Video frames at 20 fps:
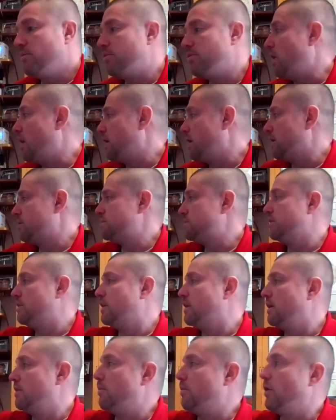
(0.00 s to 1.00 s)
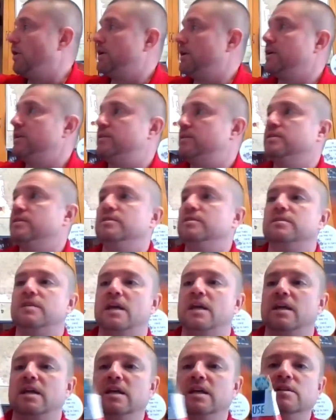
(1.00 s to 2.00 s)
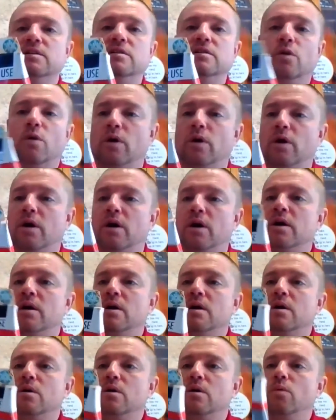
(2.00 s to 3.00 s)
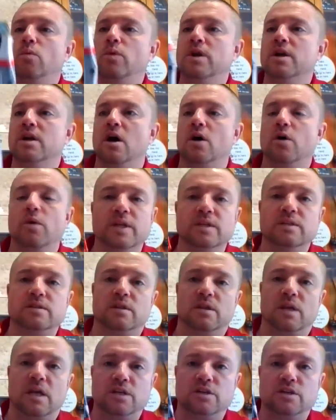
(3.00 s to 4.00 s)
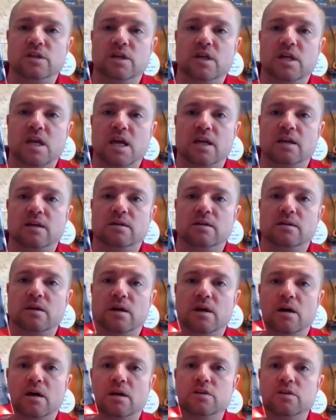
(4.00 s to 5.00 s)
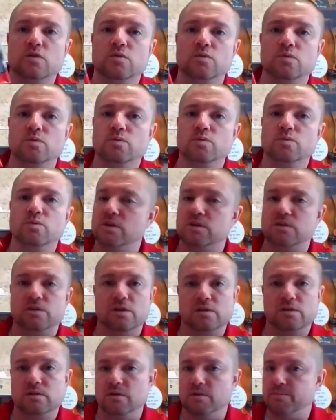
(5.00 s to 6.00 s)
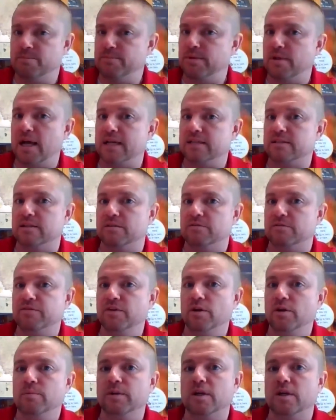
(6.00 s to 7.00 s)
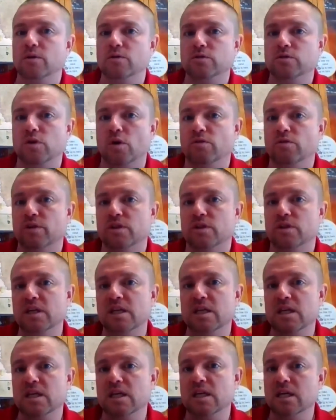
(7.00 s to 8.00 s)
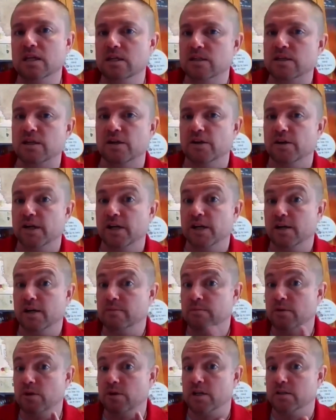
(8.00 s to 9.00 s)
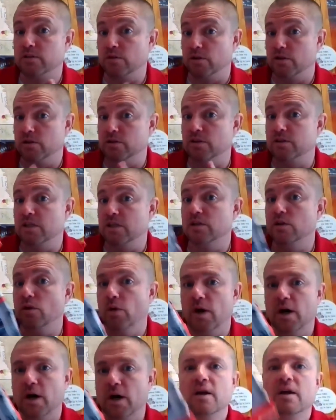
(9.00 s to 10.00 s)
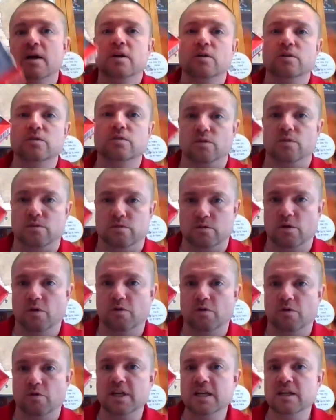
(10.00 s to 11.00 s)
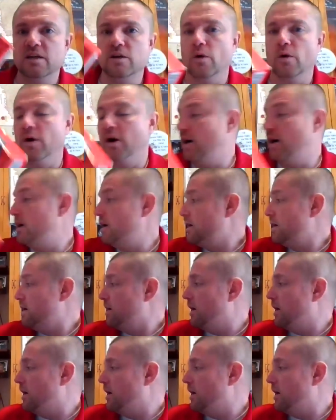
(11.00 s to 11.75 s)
products that are on the market. This is a indoor window insulation kit. It's just a plastic film that goes over the interior. Okay, so because it's indoor, it's over the indoor